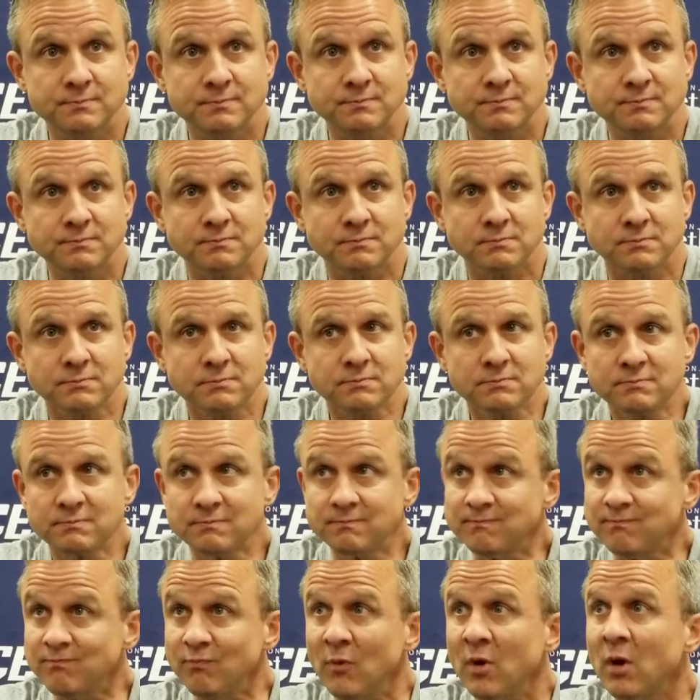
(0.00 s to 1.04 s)
It's always tough
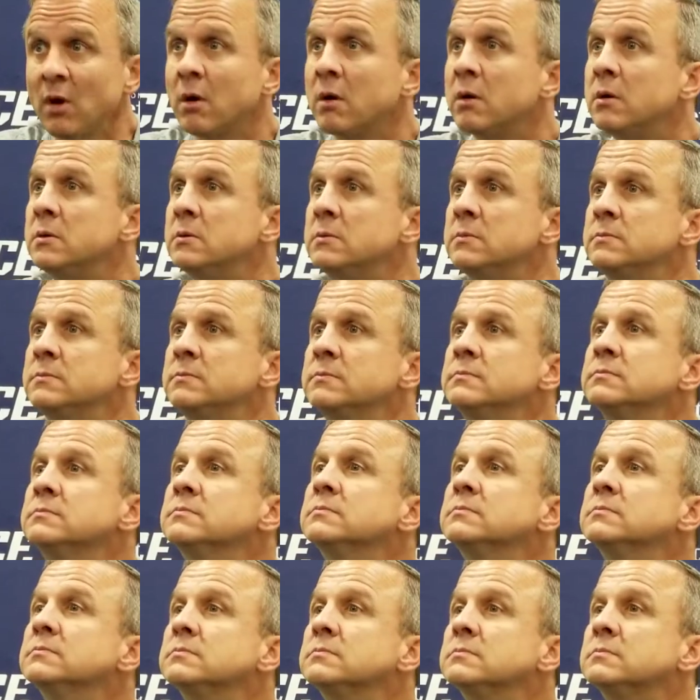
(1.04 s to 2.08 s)
early, but young
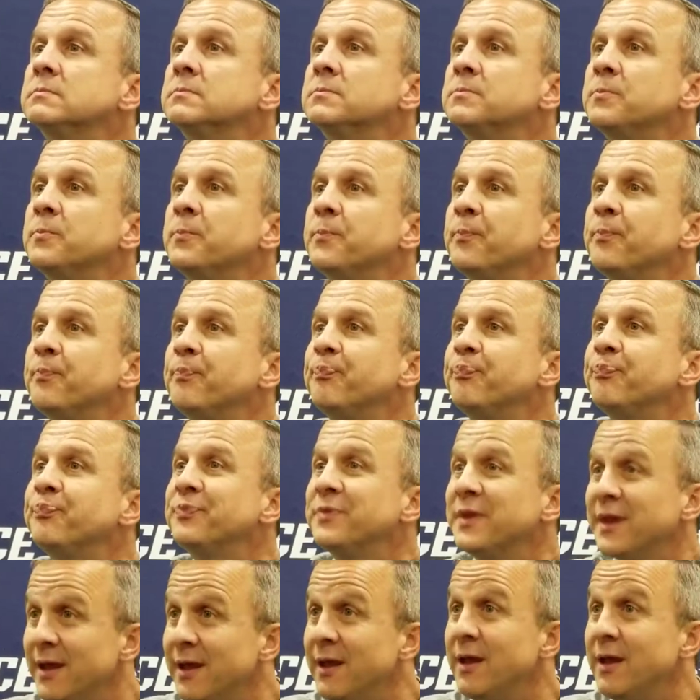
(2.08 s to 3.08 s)
guys, what do you expect from?